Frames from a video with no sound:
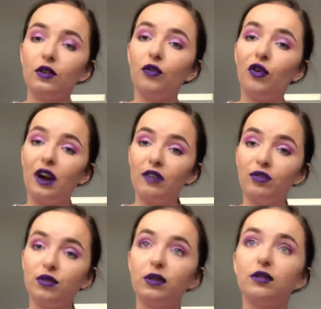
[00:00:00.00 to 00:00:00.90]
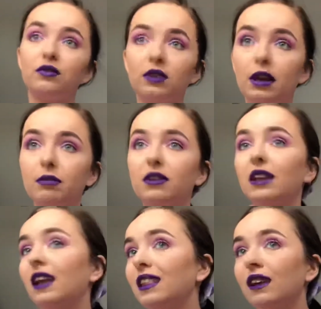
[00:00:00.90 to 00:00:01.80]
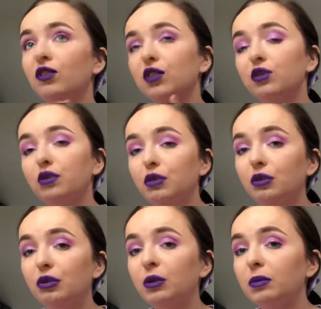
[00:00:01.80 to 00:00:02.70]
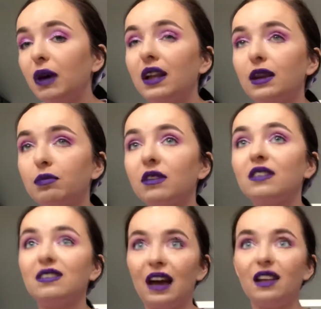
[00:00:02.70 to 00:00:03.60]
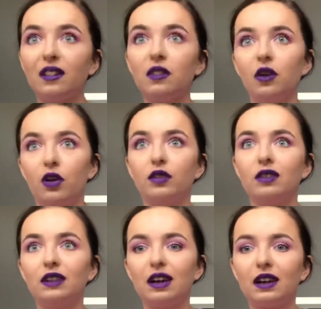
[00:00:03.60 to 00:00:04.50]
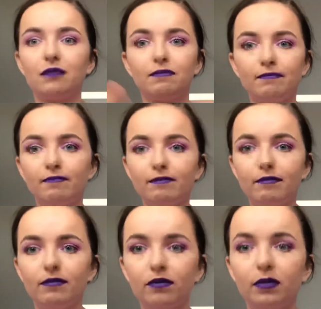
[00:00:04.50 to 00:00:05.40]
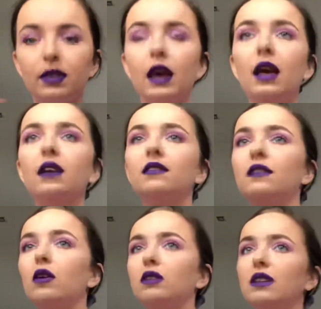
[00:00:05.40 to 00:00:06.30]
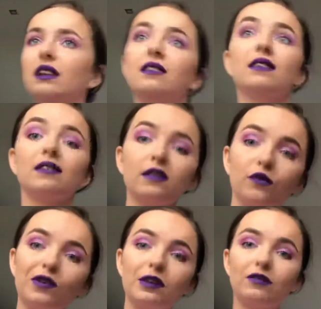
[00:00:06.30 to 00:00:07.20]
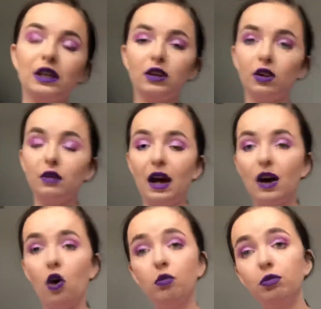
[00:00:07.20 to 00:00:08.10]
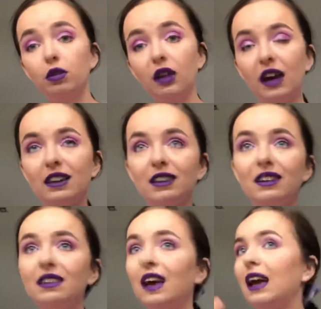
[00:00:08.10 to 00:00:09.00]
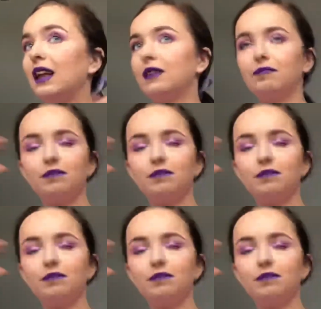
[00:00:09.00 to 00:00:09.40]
forever with lips, and I never do my lips that long, like, So this is it for the video. I hope you liked it, and